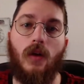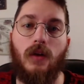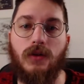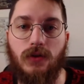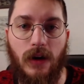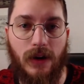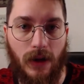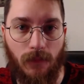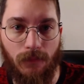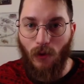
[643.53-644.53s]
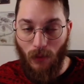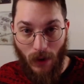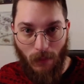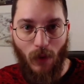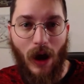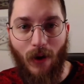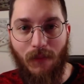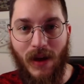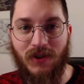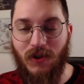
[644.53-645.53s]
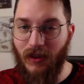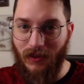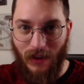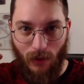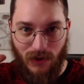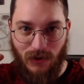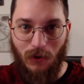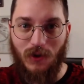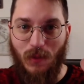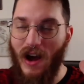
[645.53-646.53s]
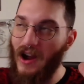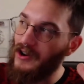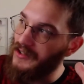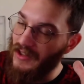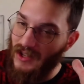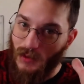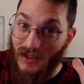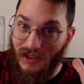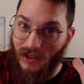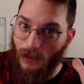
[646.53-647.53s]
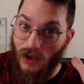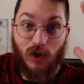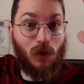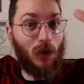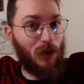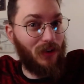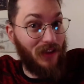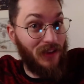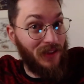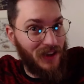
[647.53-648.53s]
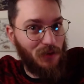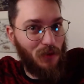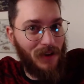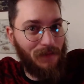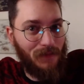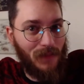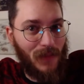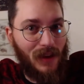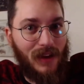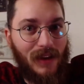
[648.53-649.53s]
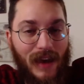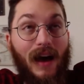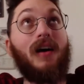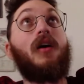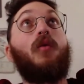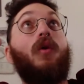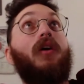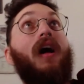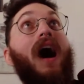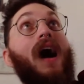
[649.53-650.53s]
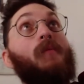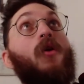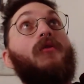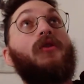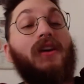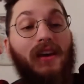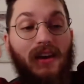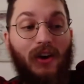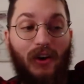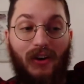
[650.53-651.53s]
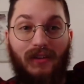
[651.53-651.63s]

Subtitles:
straight down. Remember how I mentioned that there was 2 spires? This one's a little bit shorter than this one. Yeah, well, I'm over here.